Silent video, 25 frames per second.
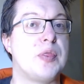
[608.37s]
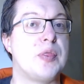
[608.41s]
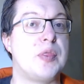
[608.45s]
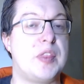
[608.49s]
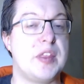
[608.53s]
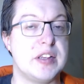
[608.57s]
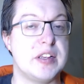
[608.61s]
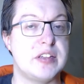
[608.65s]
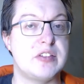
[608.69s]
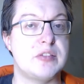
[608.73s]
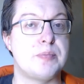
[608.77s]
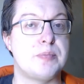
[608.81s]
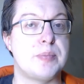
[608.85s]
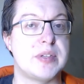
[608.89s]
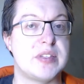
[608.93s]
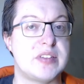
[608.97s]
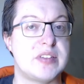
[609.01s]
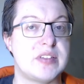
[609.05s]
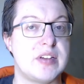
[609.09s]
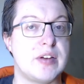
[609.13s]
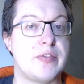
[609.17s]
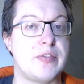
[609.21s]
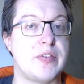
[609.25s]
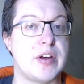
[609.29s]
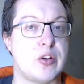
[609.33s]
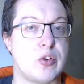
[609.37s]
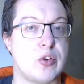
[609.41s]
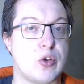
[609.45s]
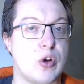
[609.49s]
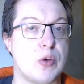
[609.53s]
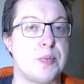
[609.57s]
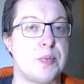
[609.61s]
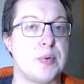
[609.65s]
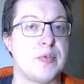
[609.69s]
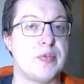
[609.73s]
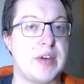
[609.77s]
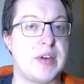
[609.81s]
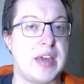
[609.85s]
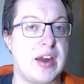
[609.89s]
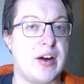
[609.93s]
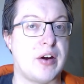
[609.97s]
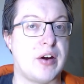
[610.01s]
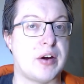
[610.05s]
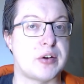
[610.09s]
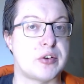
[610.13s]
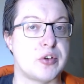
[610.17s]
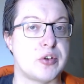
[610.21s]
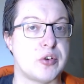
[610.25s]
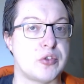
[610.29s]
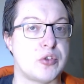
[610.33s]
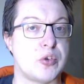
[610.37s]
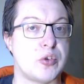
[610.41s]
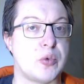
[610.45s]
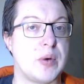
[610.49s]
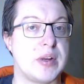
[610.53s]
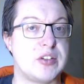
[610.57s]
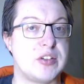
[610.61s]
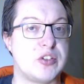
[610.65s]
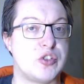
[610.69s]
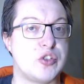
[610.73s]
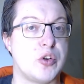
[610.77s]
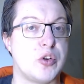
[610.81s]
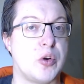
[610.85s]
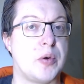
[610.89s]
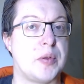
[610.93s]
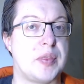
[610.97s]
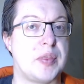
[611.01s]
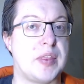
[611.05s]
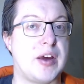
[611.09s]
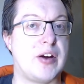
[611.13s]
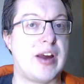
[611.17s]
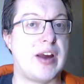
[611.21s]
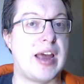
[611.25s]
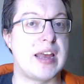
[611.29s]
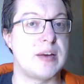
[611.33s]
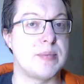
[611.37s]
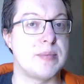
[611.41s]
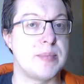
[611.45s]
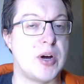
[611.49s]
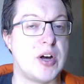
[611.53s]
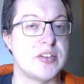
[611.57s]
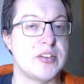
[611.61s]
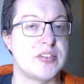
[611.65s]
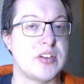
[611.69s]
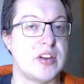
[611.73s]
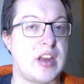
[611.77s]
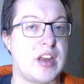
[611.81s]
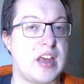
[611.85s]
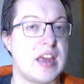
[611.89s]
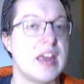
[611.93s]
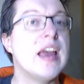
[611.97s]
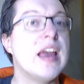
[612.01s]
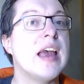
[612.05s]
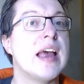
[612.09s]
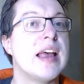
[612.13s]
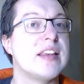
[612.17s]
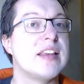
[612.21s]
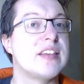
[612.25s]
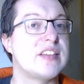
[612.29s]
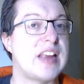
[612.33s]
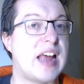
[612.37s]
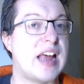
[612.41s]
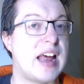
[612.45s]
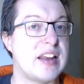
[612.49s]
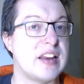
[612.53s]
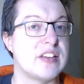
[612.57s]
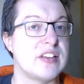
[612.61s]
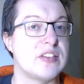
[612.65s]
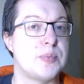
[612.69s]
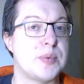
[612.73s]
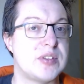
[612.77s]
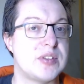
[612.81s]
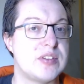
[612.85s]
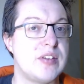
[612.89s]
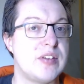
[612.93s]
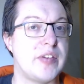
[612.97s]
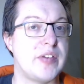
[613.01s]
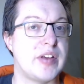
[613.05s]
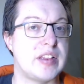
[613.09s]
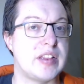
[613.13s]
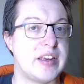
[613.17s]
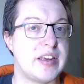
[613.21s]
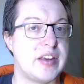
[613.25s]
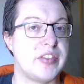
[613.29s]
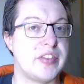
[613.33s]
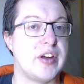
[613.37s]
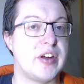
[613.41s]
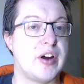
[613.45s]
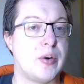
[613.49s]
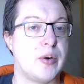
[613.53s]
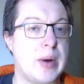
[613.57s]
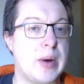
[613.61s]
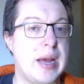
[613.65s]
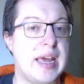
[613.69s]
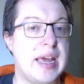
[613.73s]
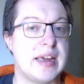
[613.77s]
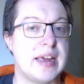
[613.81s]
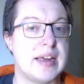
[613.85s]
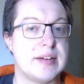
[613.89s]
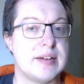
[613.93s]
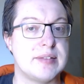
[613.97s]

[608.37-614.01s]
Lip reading: this specific group of characters who had shown their animosity standing specifically in their way.